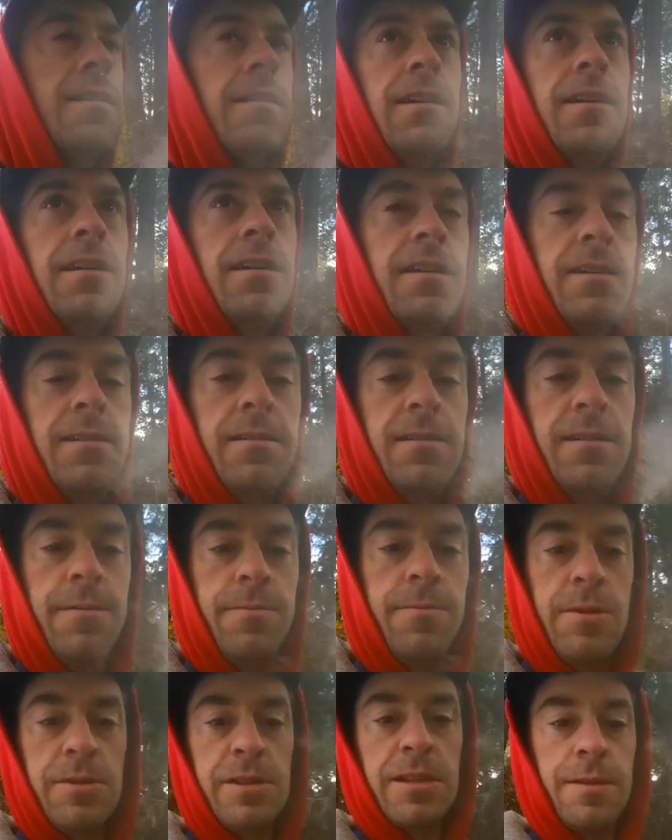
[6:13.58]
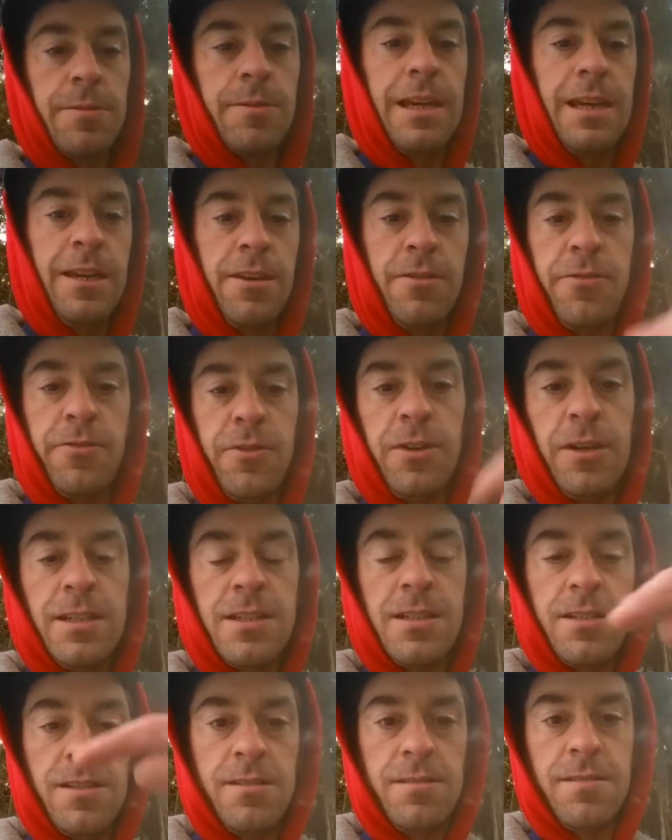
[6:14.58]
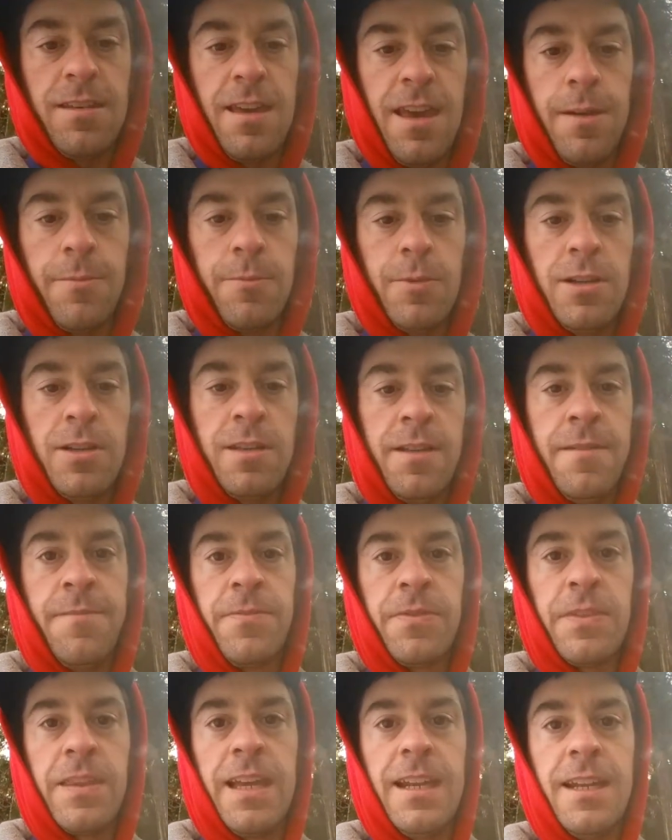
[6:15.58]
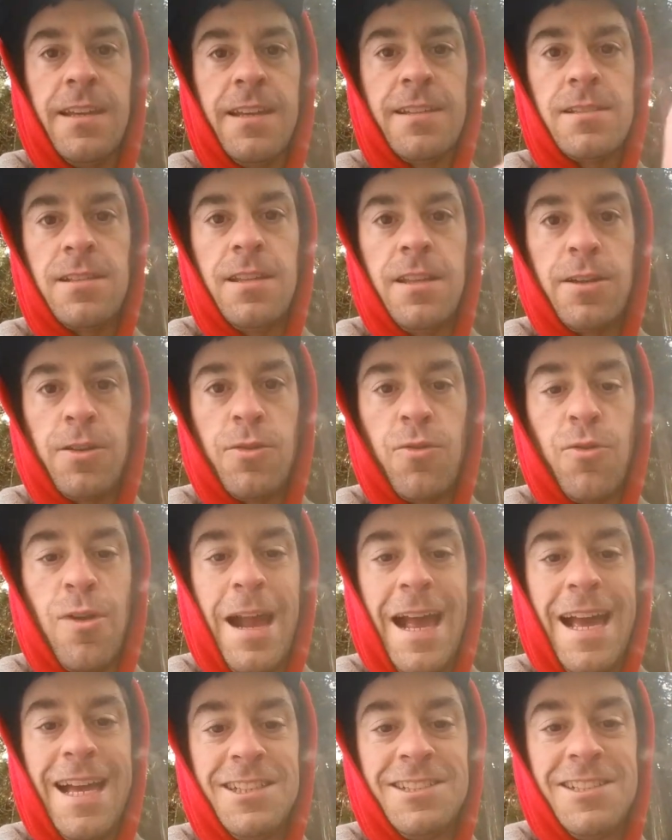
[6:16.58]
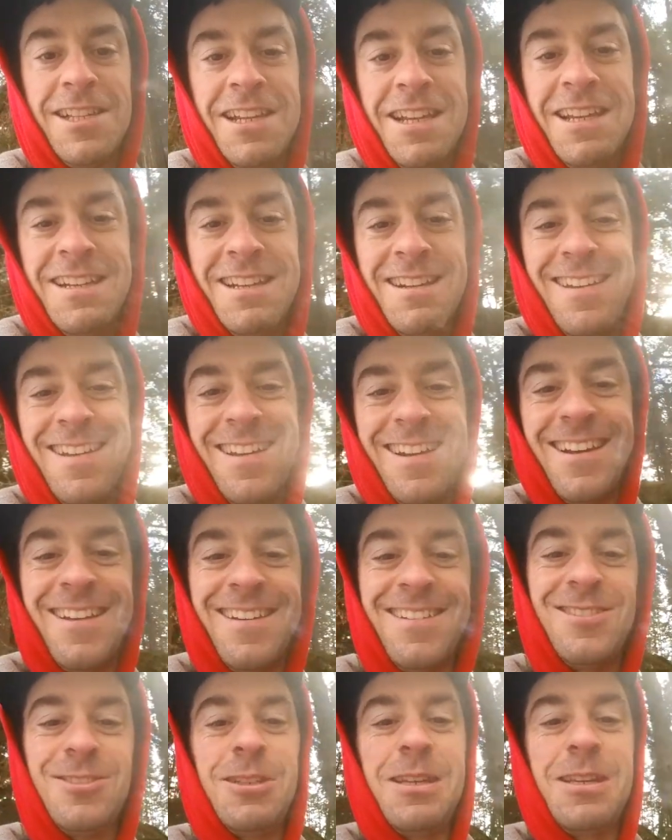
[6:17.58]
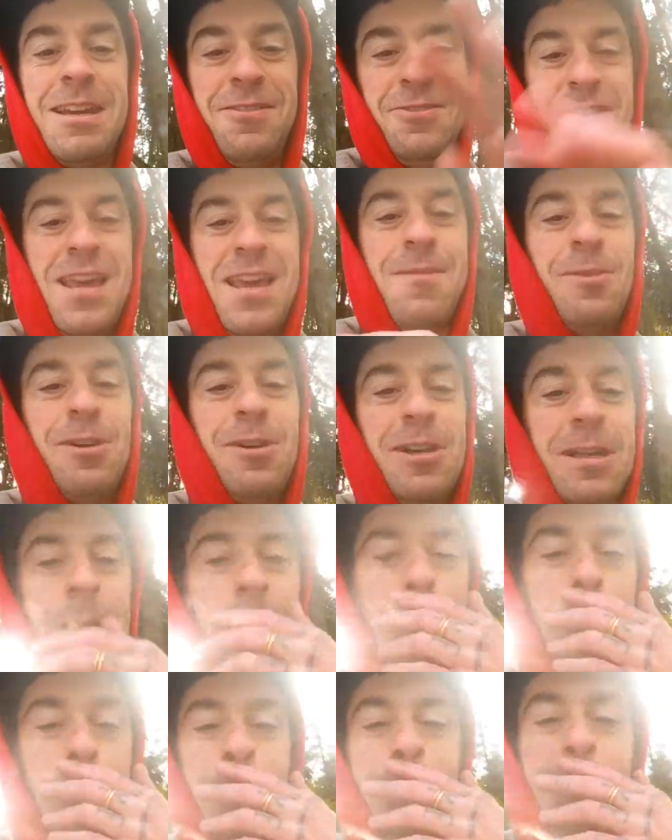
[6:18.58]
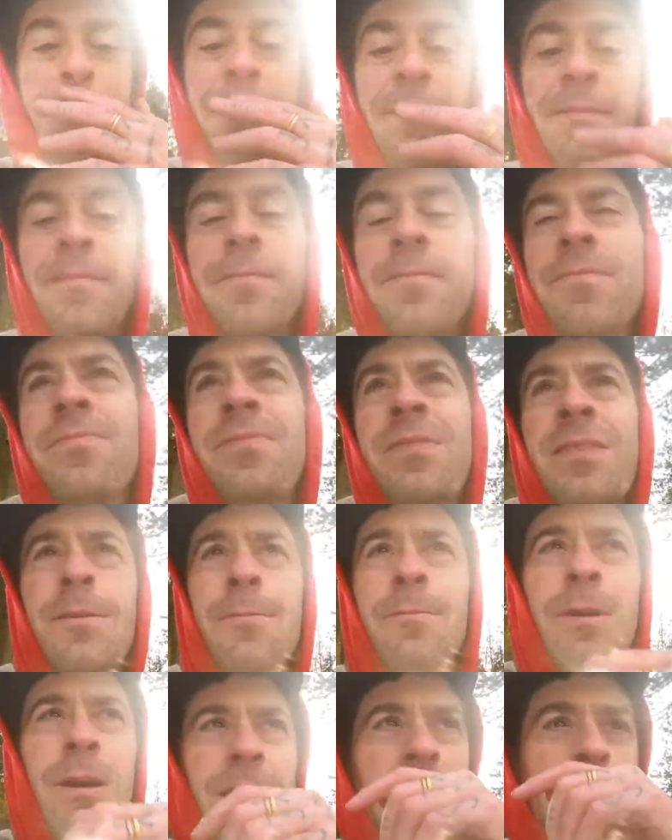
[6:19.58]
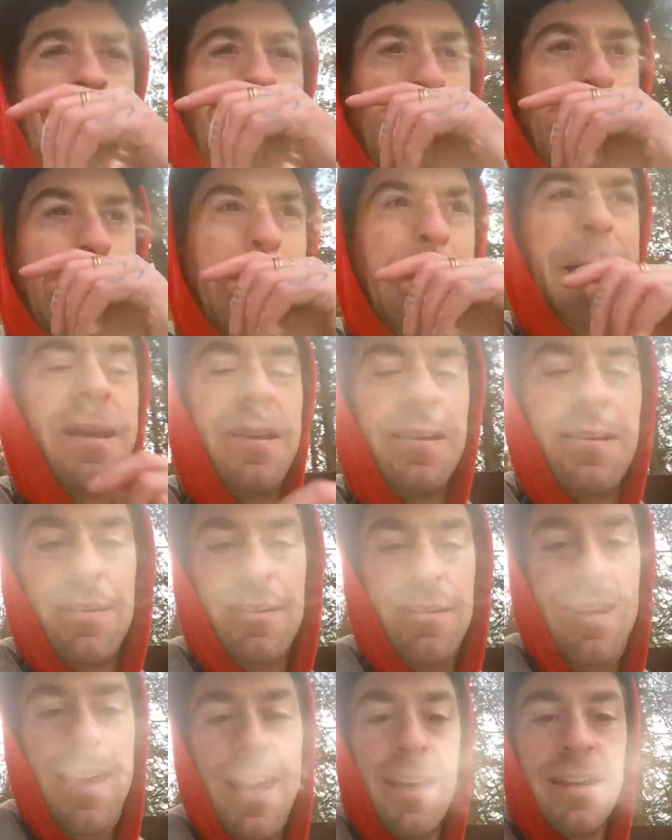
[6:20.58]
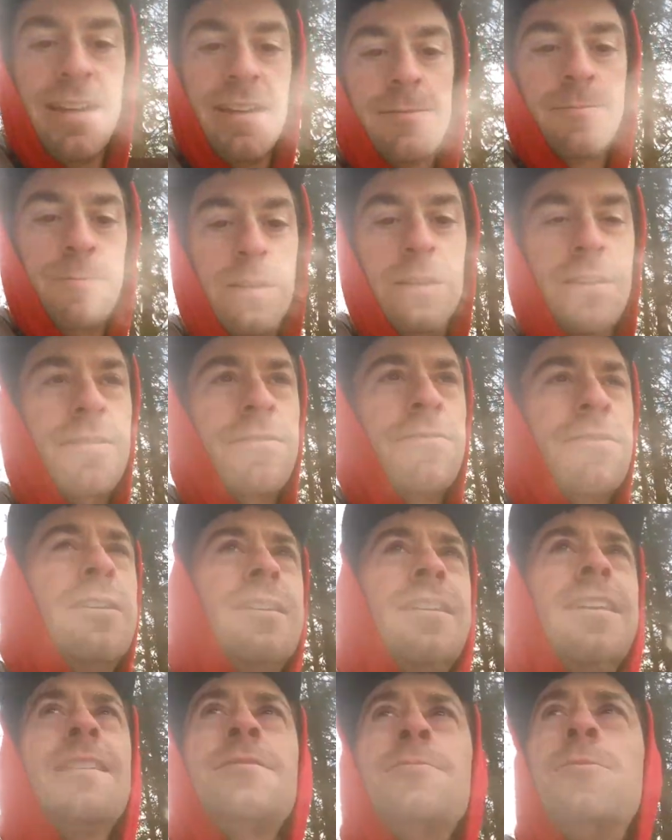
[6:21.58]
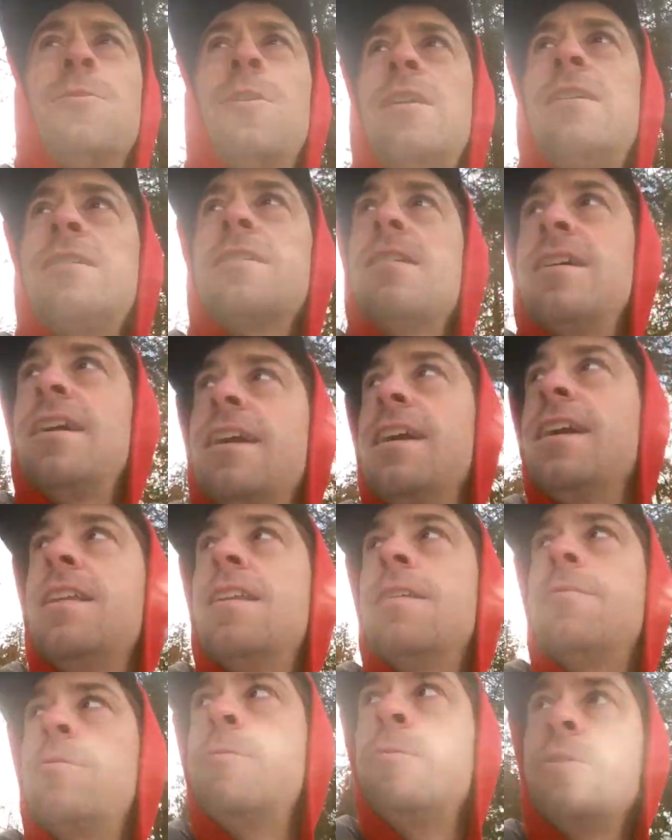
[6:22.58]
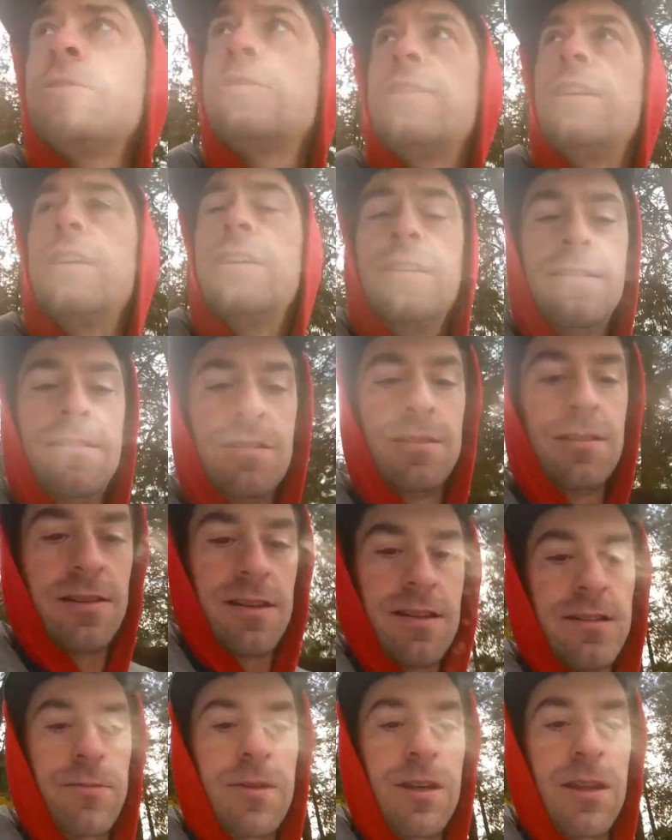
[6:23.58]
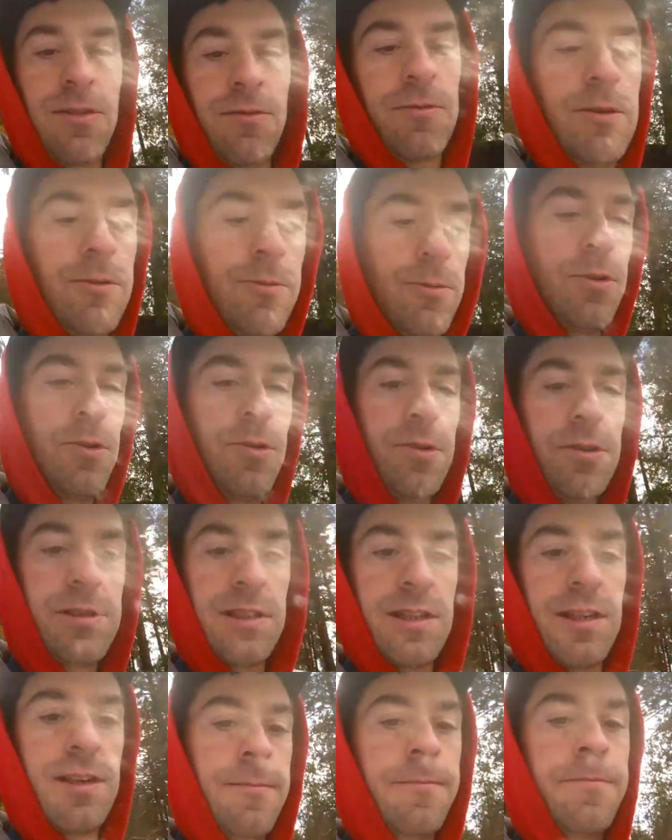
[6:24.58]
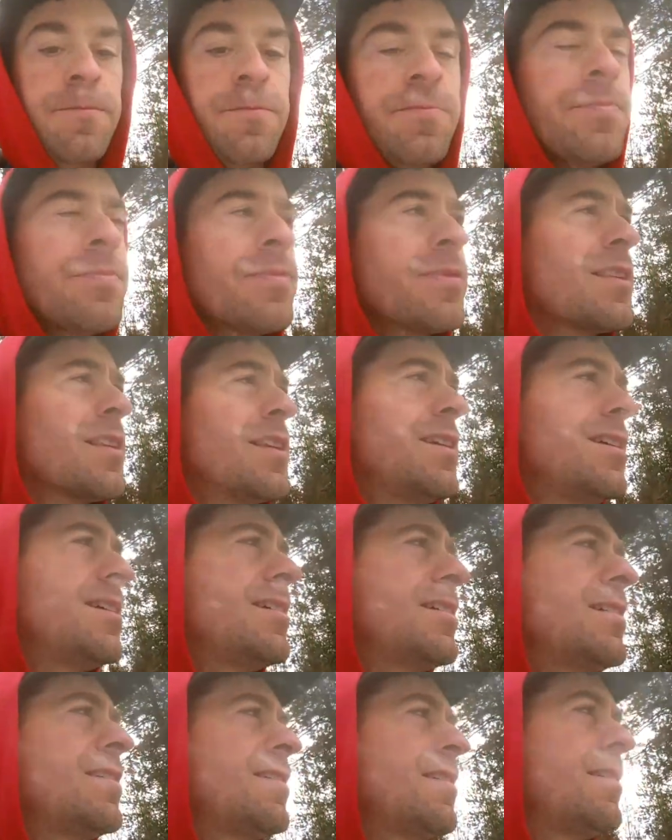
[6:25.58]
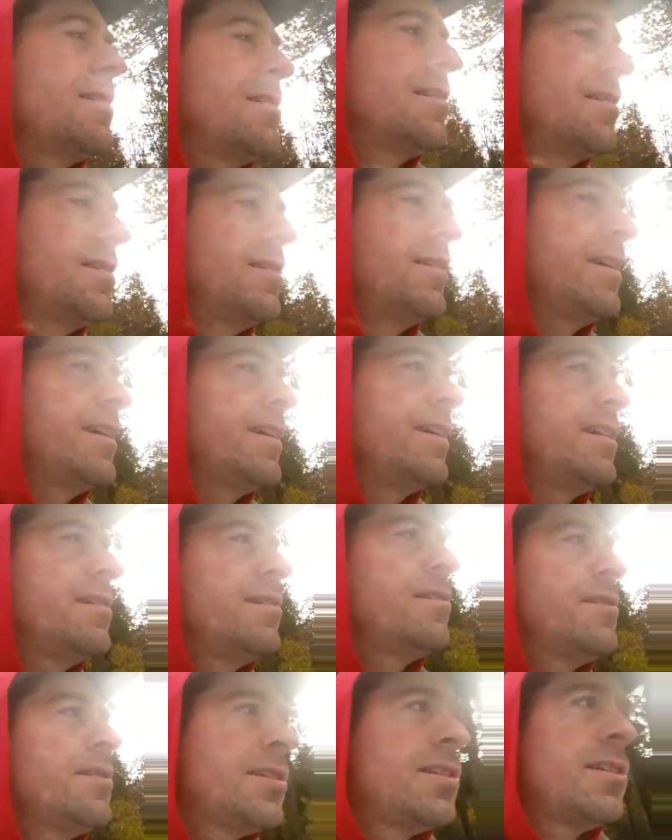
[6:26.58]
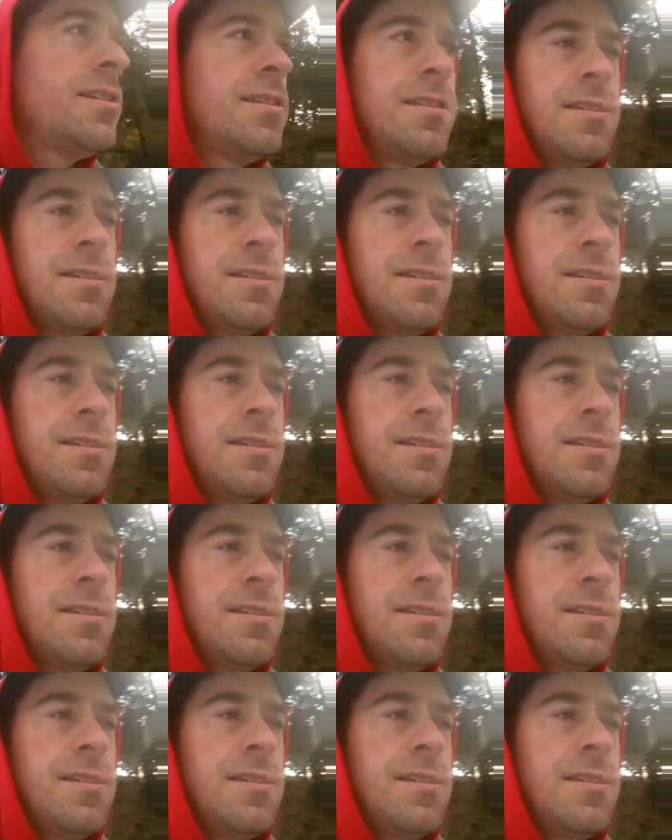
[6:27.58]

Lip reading: I'm using my front camera, and it has a lot of cracks in it, and I usually have tape on it. But yeah, it's been a very nice walk, and I'm almost done, so that'll be 3 rolls. And